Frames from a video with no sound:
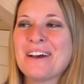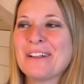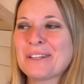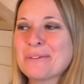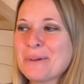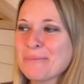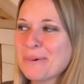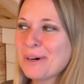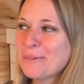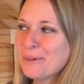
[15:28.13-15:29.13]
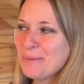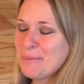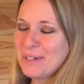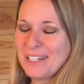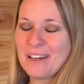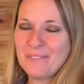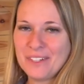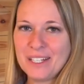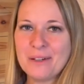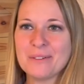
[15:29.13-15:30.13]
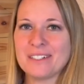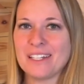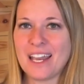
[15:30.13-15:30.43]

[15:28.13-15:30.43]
a little bit more. We'll be putting out videos and